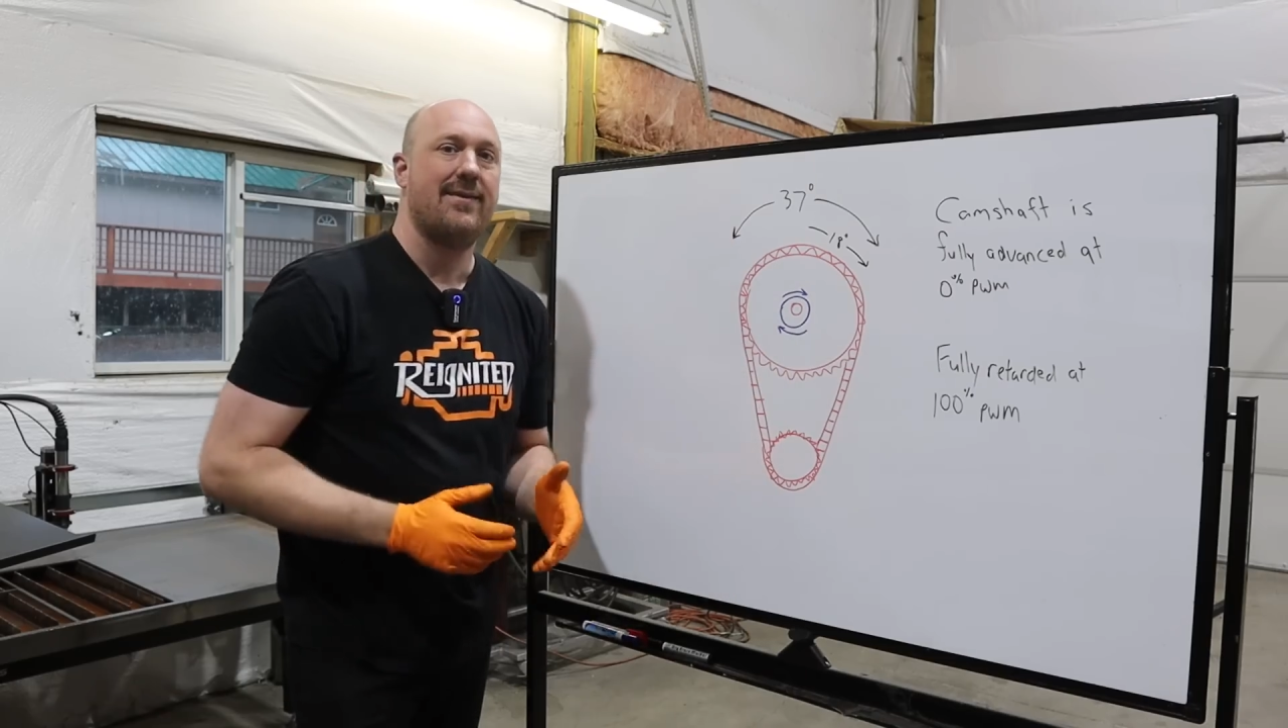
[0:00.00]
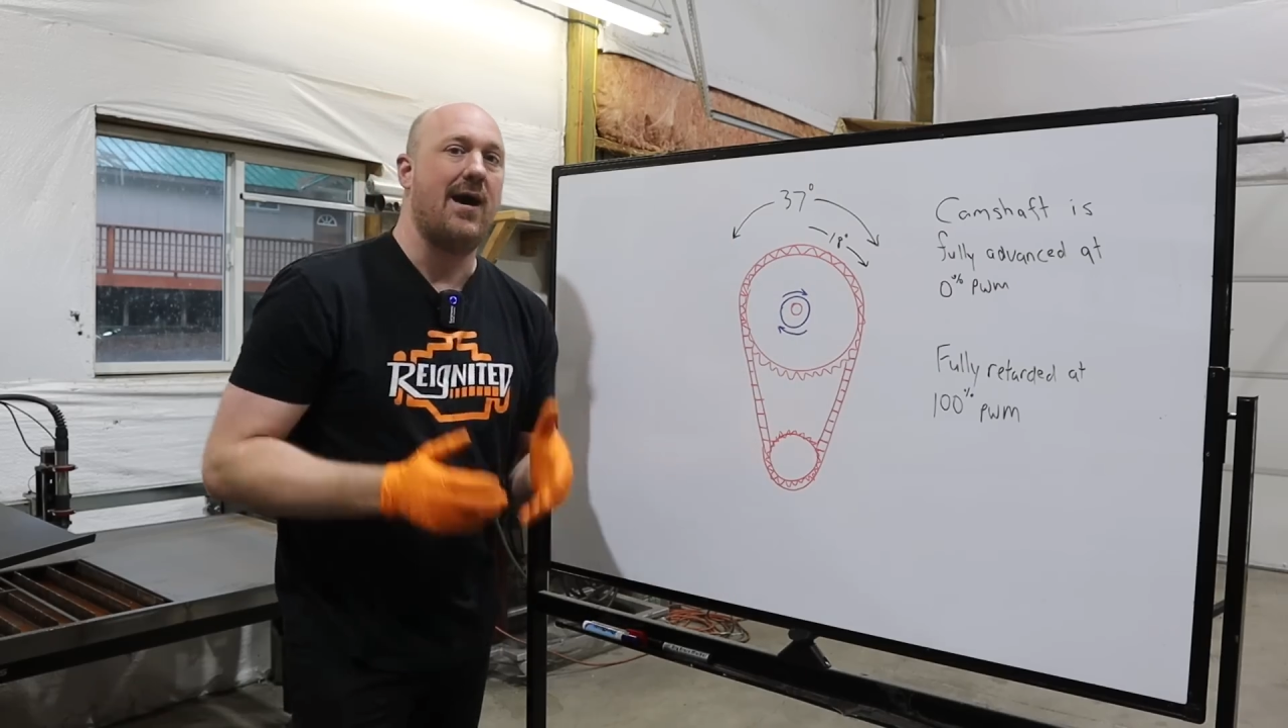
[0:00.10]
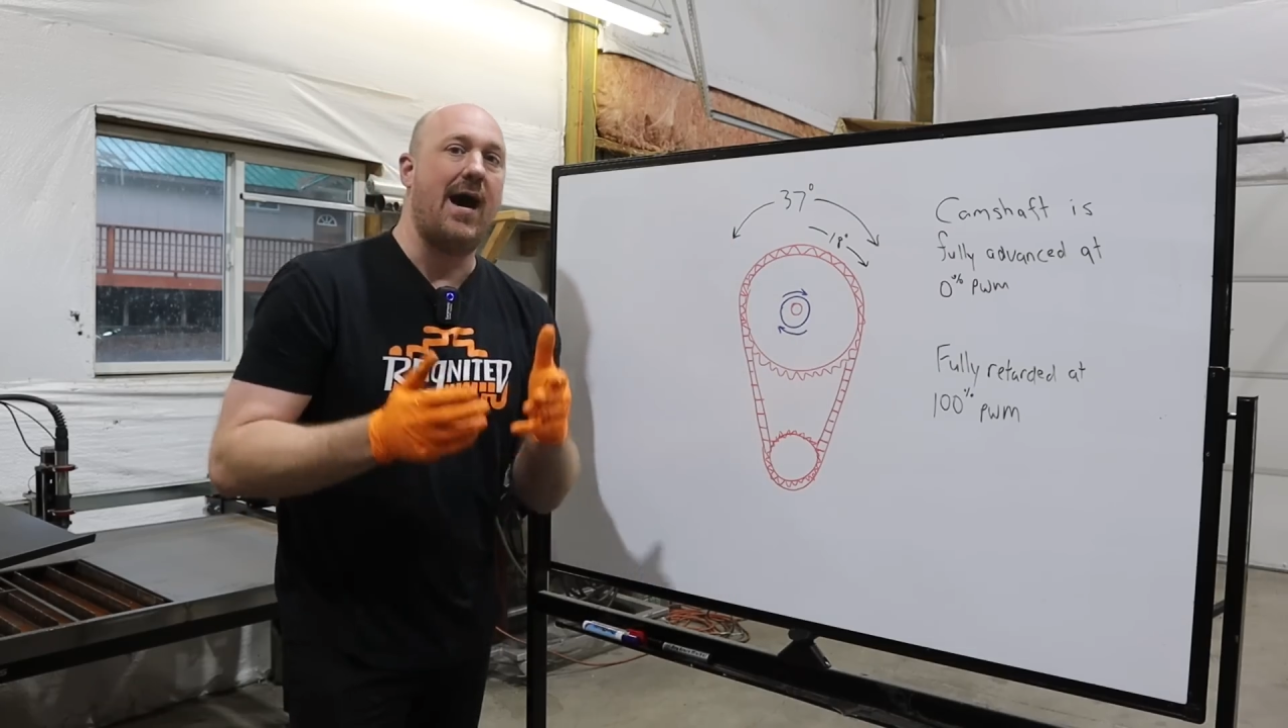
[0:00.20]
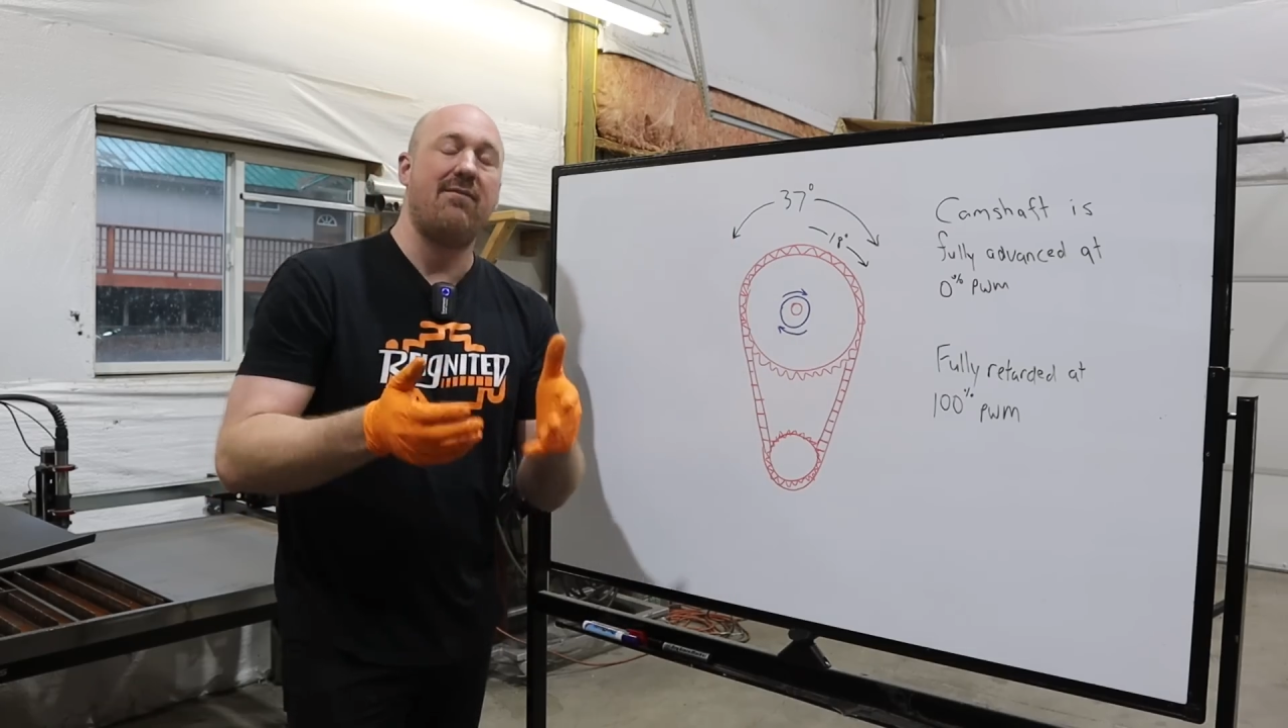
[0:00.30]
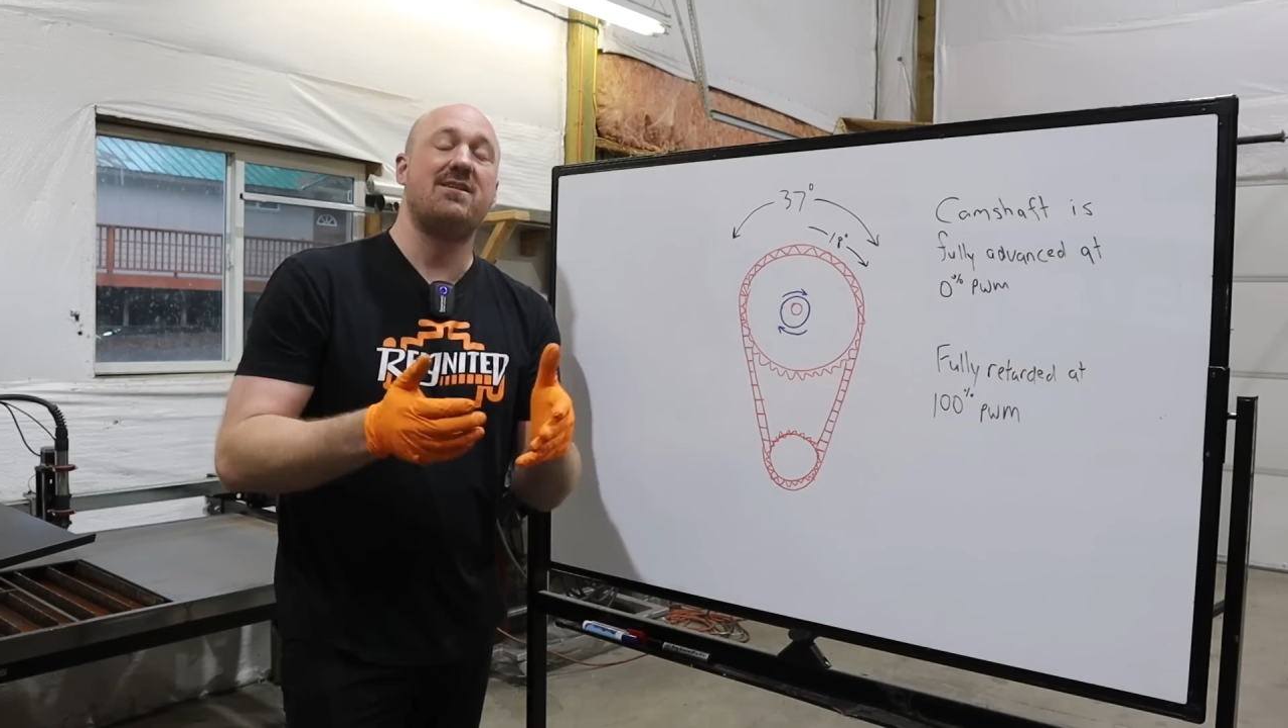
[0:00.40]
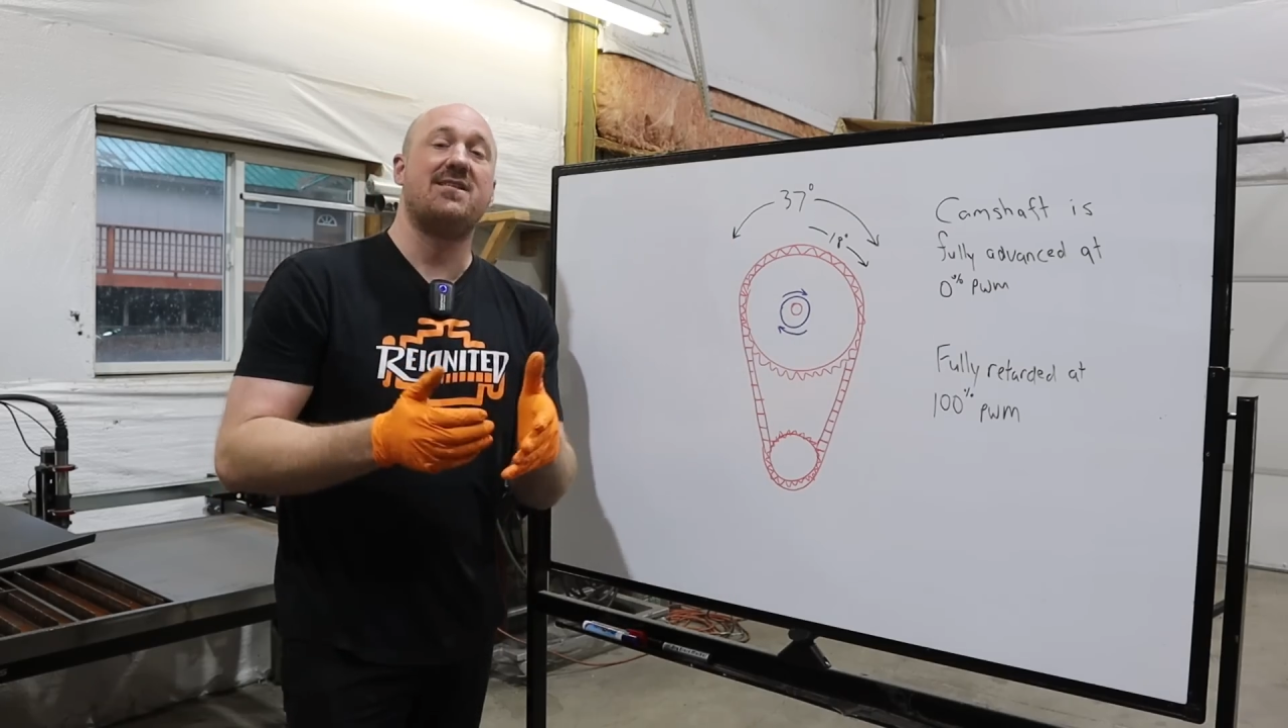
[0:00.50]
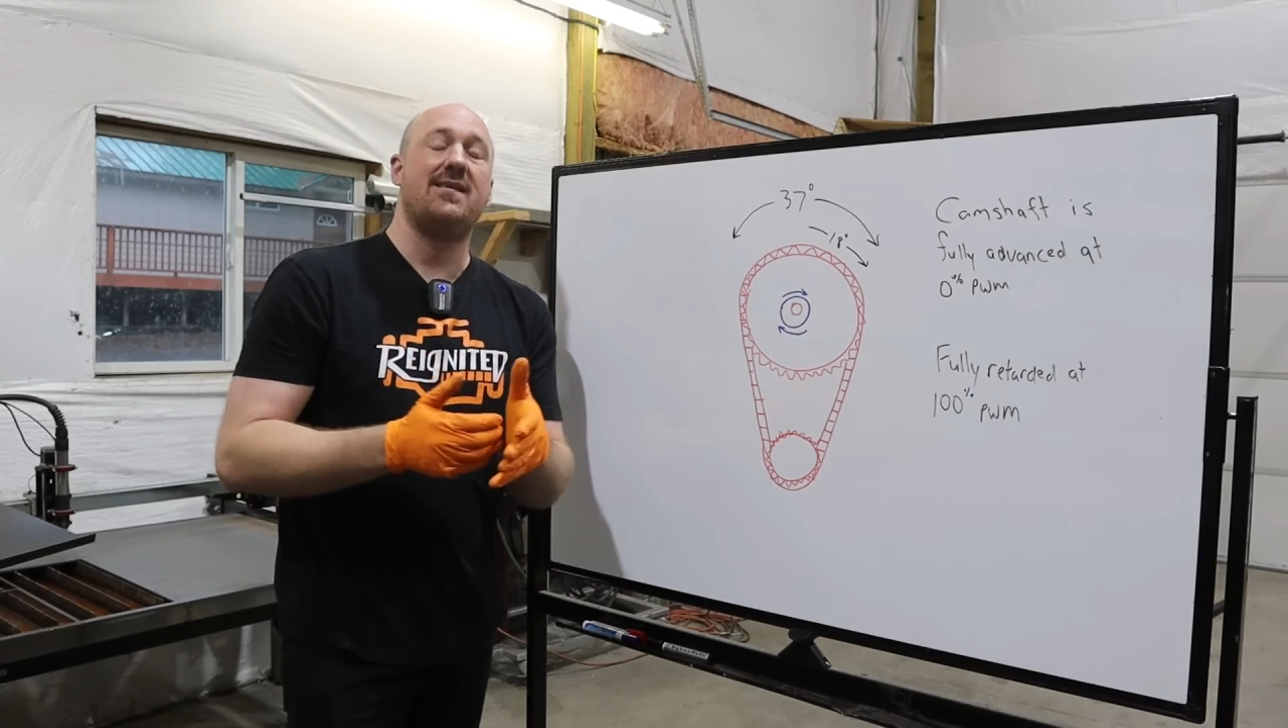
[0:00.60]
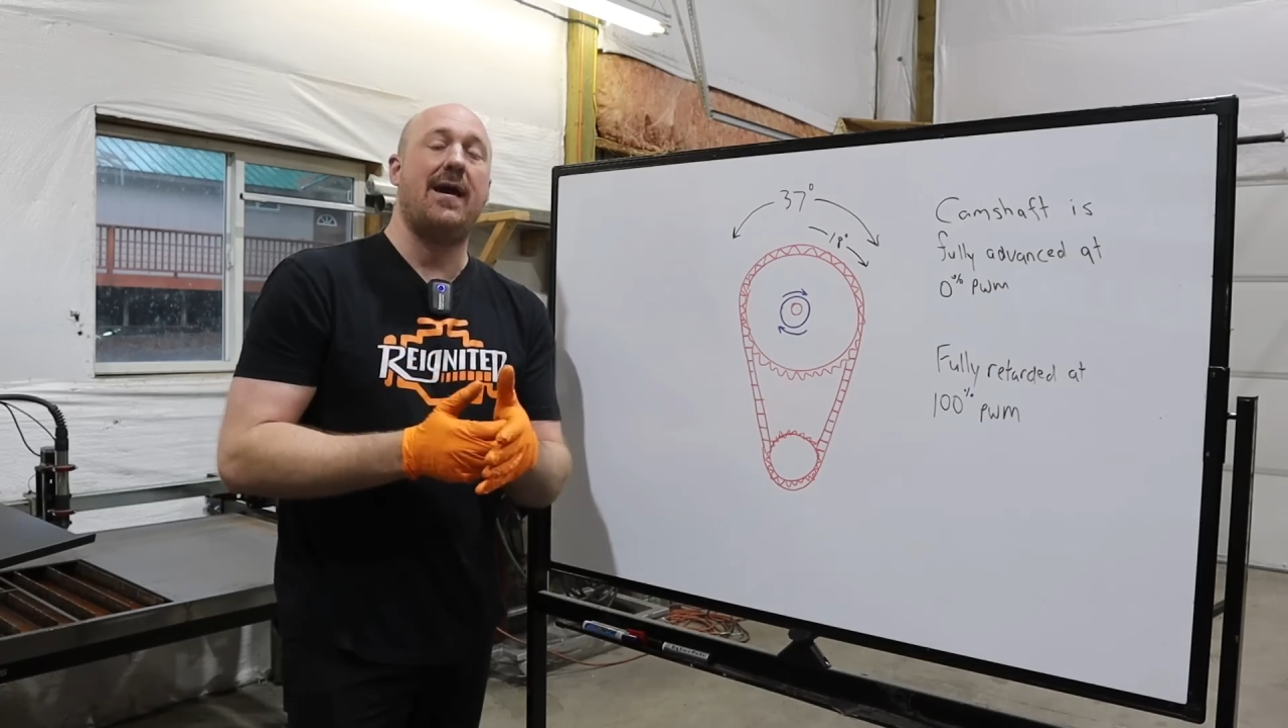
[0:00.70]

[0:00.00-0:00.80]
Now, obviously,